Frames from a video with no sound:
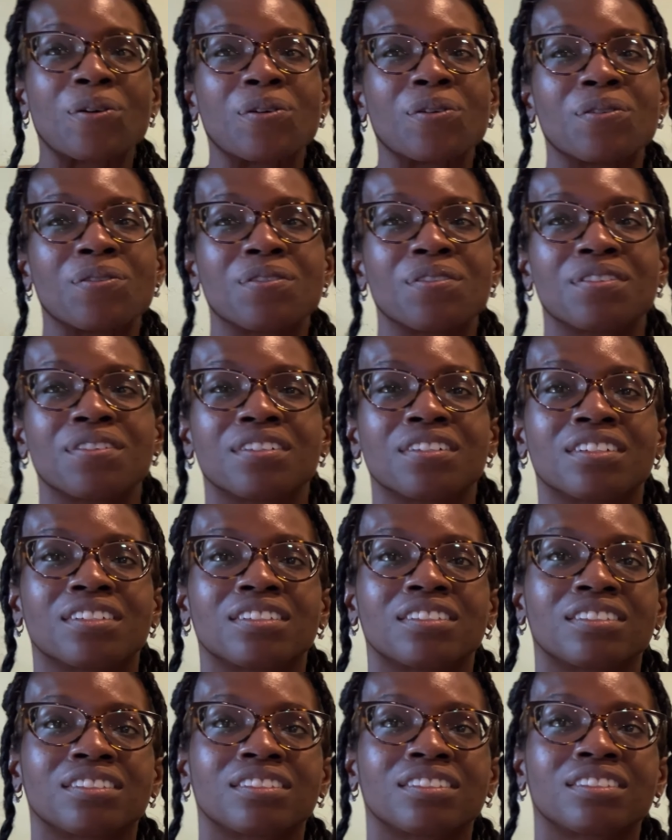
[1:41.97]

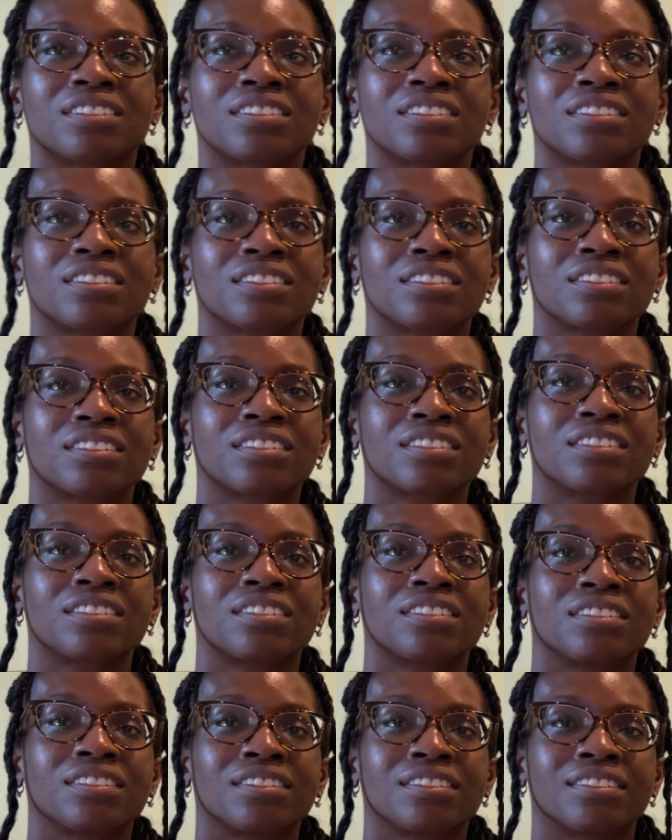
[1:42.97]

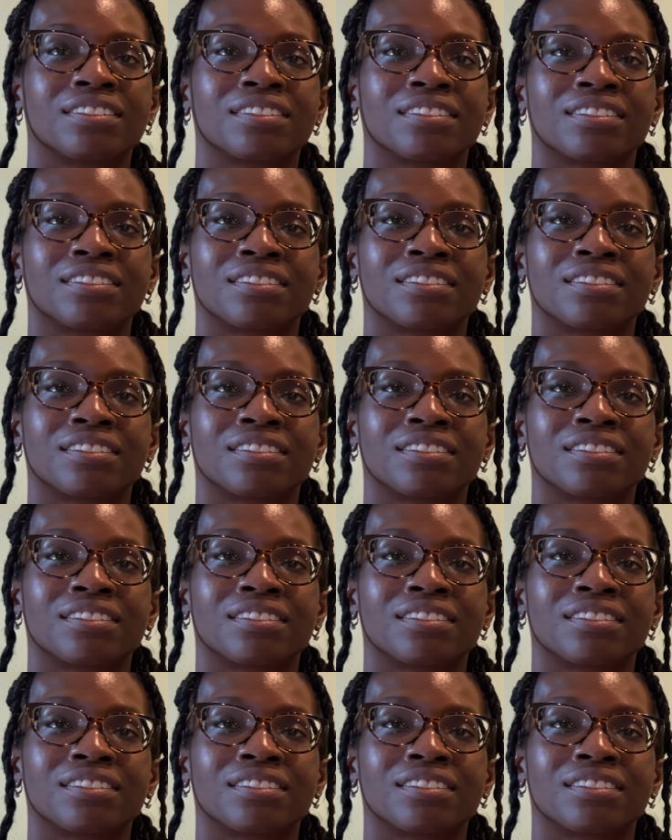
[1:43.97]
(silent)